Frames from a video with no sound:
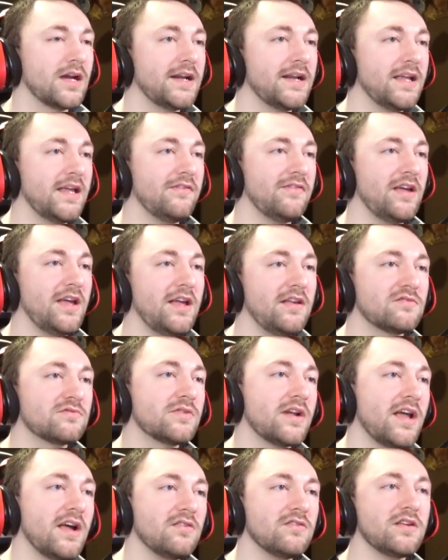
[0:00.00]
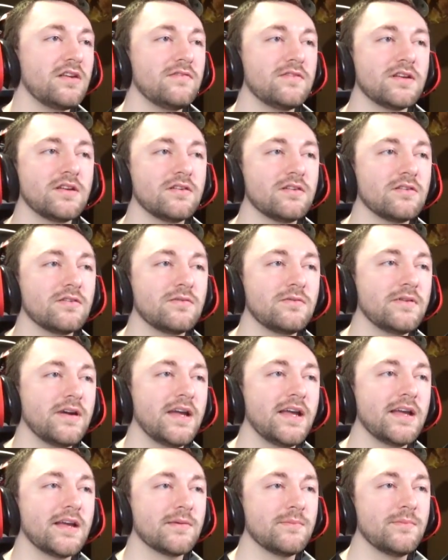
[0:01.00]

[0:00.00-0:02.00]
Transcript: trying to give a hint without giving her away